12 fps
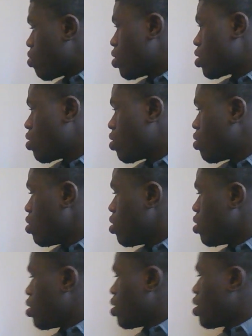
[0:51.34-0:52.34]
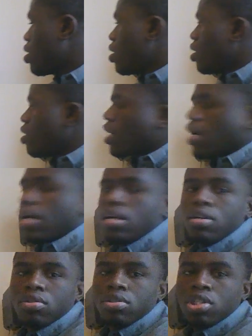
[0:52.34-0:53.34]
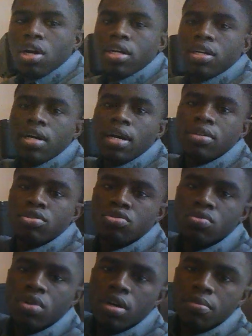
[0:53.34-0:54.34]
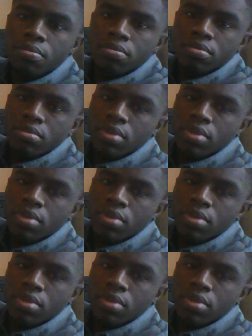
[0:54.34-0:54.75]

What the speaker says: quick. So here I got a little chart here I drew up.